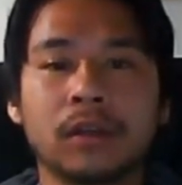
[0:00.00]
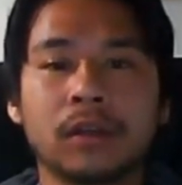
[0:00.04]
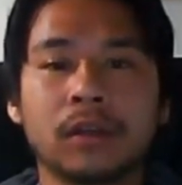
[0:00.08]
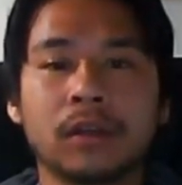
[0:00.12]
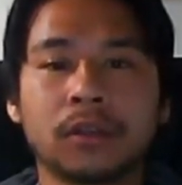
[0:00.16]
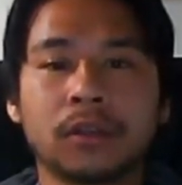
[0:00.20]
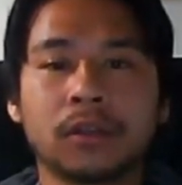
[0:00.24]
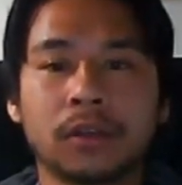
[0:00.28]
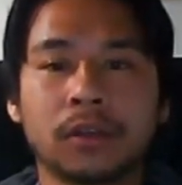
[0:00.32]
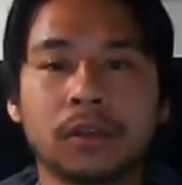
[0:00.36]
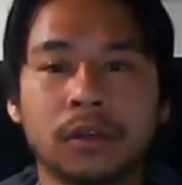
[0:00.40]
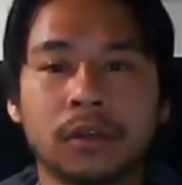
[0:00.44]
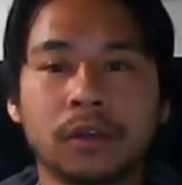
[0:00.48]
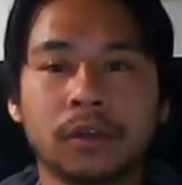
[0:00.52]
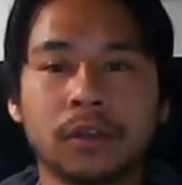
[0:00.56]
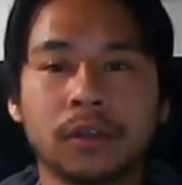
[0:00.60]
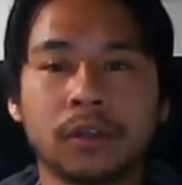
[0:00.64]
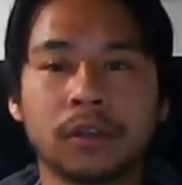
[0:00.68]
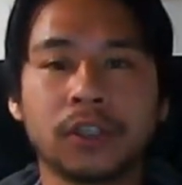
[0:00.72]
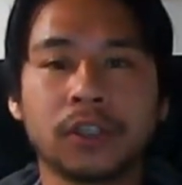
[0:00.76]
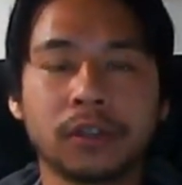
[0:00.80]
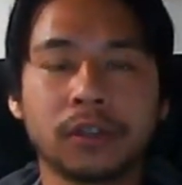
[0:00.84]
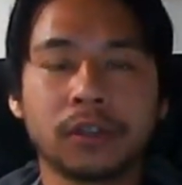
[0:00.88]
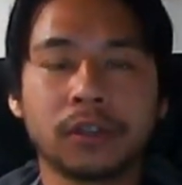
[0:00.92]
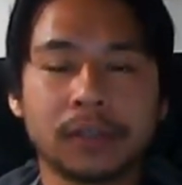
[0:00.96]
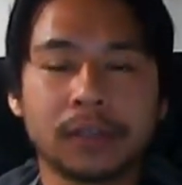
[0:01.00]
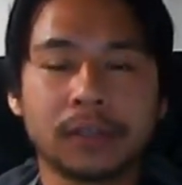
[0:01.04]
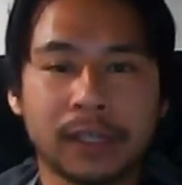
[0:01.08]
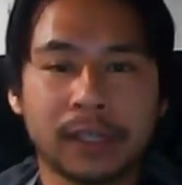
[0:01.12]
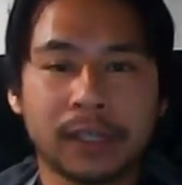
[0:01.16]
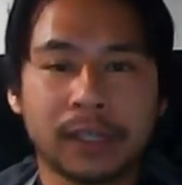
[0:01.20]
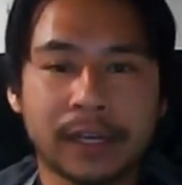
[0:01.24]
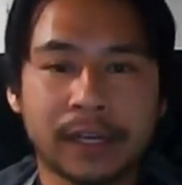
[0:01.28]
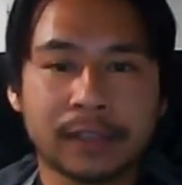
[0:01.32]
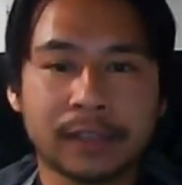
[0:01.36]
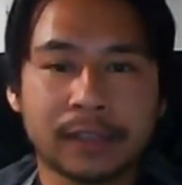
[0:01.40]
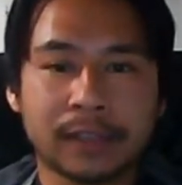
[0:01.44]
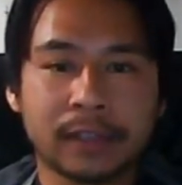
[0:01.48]
So this shows the
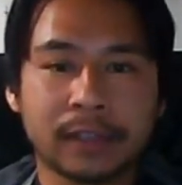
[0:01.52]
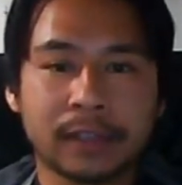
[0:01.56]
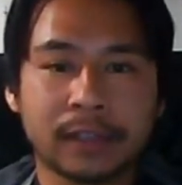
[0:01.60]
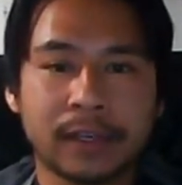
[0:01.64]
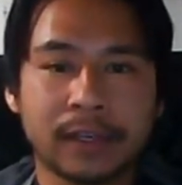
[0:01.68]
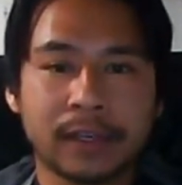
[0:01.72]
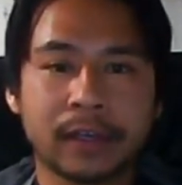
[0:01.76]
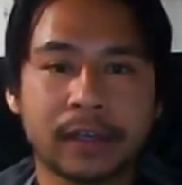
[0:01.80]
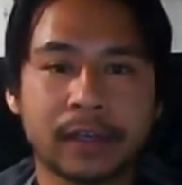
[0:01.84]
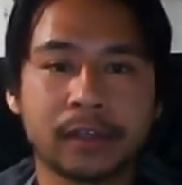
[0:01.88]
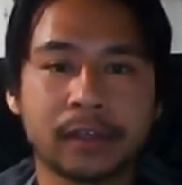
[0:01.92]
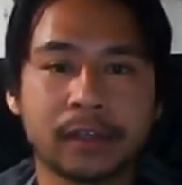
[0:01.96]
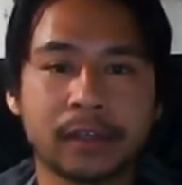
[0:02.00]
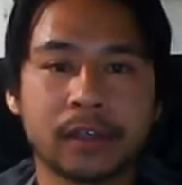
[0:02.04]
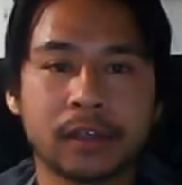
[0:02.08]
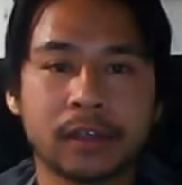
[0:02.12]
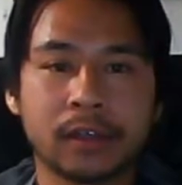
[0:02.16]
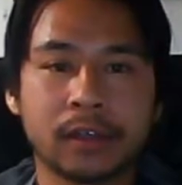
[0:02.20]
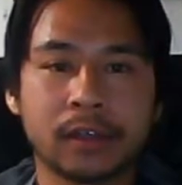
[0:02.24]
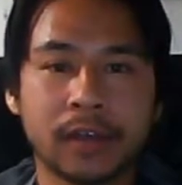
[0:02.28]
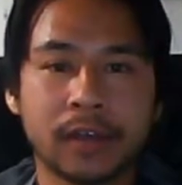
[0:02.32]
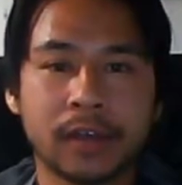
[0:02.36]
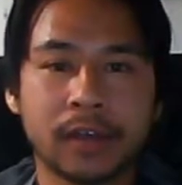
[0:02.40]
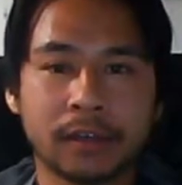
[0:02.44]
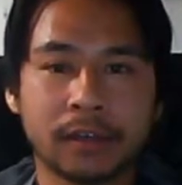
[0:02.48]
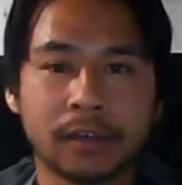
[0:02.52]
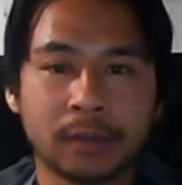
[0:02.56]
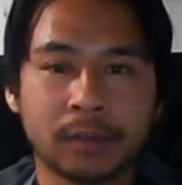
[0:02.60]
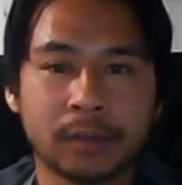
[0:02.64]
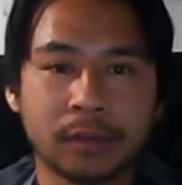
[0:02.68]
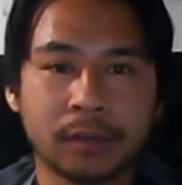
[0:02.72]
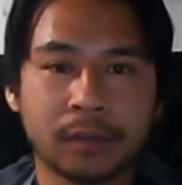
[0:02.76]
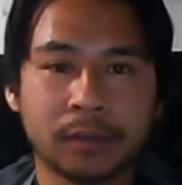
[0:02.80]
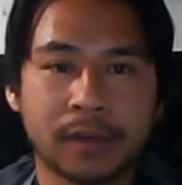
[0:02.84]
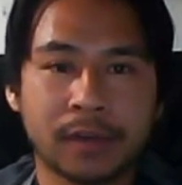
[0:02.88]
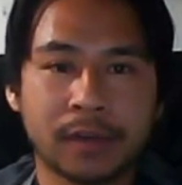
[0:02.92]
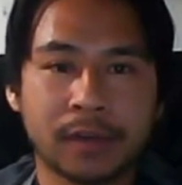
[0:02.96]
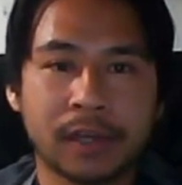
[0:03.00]
class that, you have to
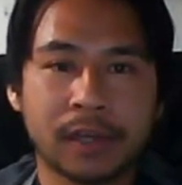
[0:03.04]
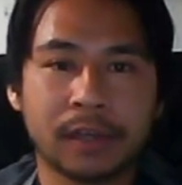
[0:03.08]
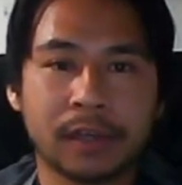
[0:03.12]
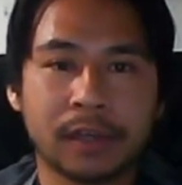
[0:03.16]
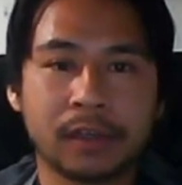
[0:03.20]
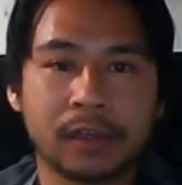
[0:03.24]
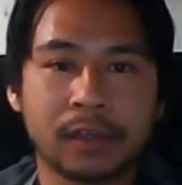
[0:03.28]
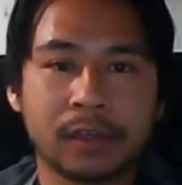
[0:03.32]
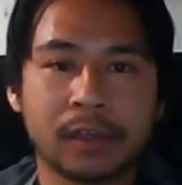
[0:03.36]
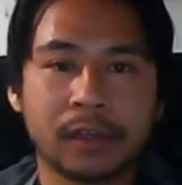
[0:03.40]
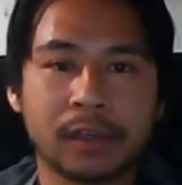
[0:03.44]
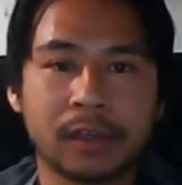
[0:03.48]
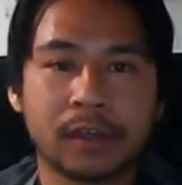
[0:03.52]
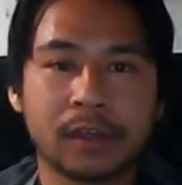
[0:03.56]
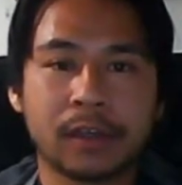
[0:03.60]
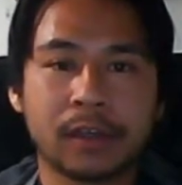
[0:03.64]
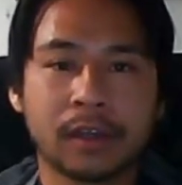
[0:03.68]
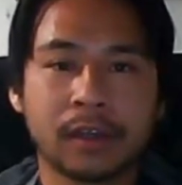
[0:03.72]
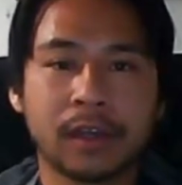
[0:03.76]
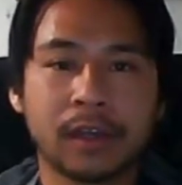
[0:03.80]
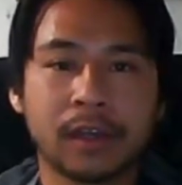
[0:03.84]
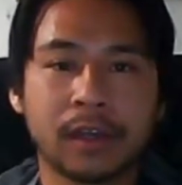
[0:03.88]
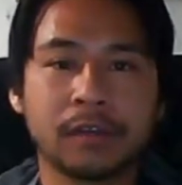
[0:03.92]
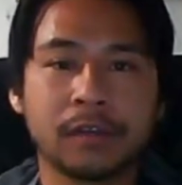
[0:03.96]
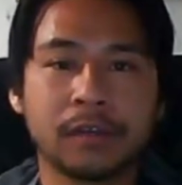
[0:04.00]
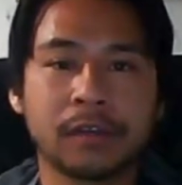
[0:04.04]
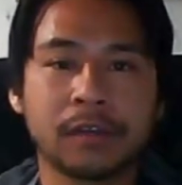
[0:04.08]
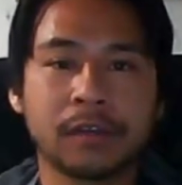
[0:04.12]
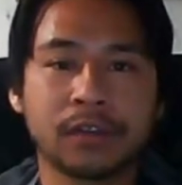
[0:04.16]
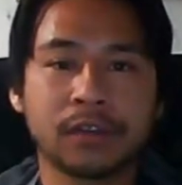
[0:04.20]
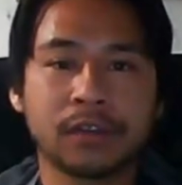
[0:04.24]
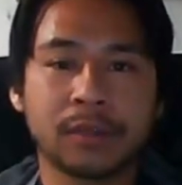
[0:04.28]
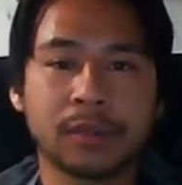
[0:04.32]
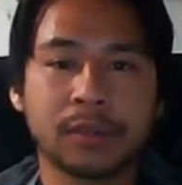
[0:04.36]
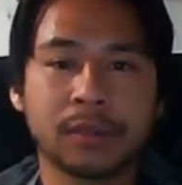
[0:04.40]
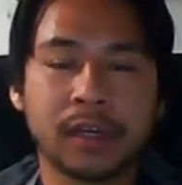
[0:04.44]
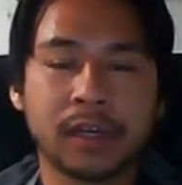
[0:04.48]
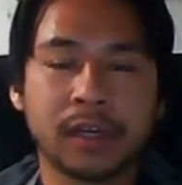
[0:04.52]
provide info for
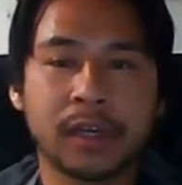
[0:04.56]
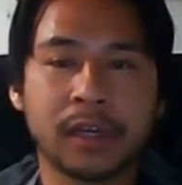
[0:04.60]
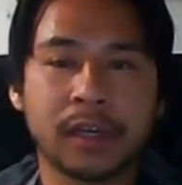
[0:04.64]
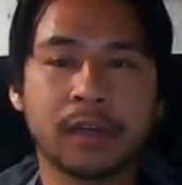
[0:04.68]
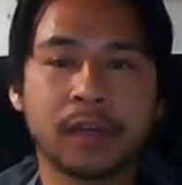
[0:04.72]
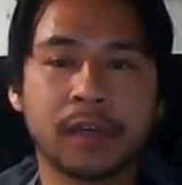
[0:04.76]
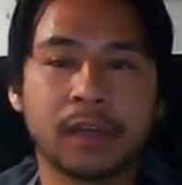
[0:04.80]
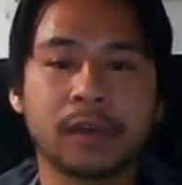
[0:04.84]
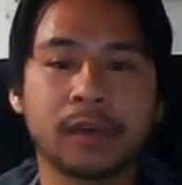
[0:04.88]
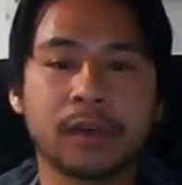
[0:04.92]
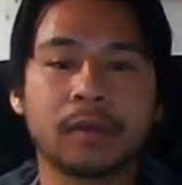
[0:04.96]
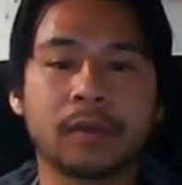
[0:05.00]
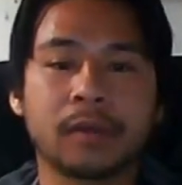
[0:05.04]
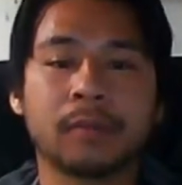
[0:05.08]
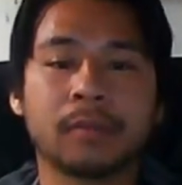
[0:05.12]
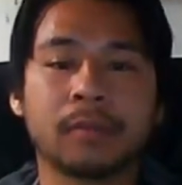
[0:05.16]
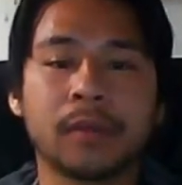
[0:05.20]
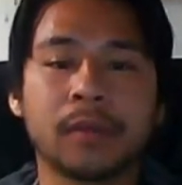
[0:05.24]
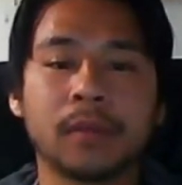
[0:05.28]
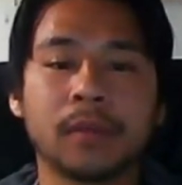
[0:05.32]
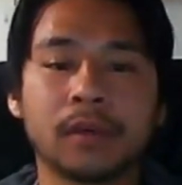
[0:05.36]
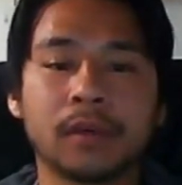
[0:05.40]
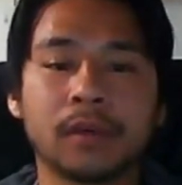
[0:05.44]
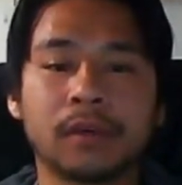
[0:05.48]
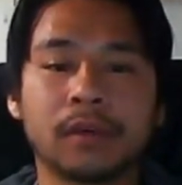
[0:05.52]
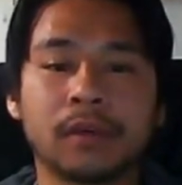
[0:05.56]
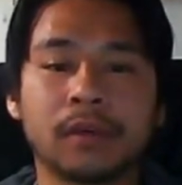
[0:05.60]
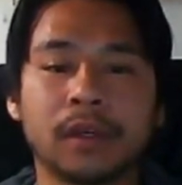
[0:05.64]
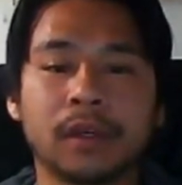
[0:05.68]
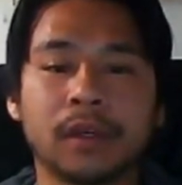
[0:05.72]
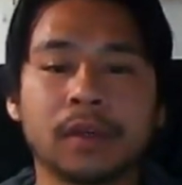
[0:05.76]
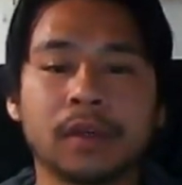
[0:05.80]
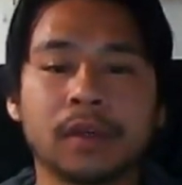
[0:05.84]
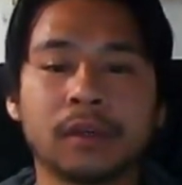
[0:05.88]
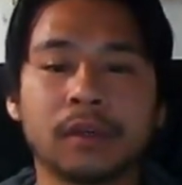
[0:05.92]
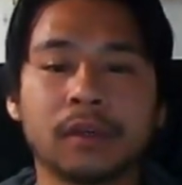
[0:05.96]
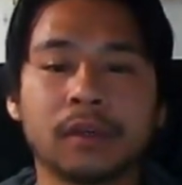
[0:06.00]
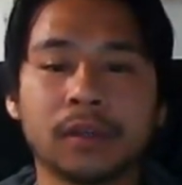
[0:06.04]
the beginning, middle,
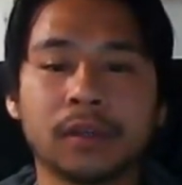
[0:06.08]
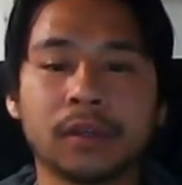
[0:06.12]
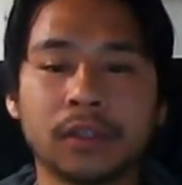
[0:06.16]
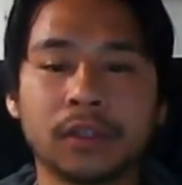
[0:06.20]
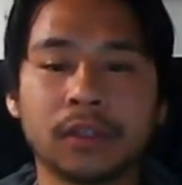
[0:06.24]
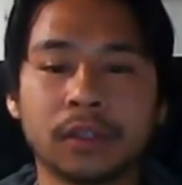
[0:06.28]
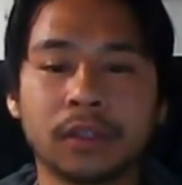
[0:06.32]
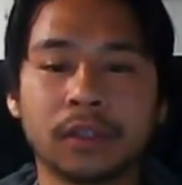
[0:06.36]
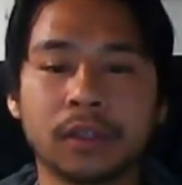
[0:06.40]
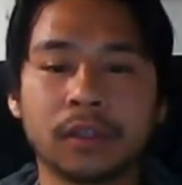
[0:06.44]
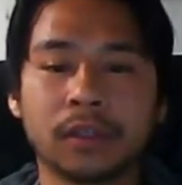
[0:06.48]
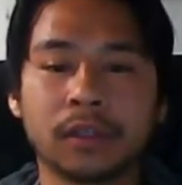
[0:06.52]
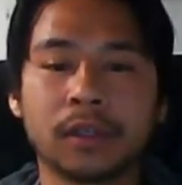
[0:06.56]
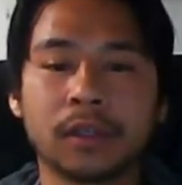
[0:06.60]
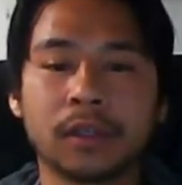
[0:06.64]
and conclusion.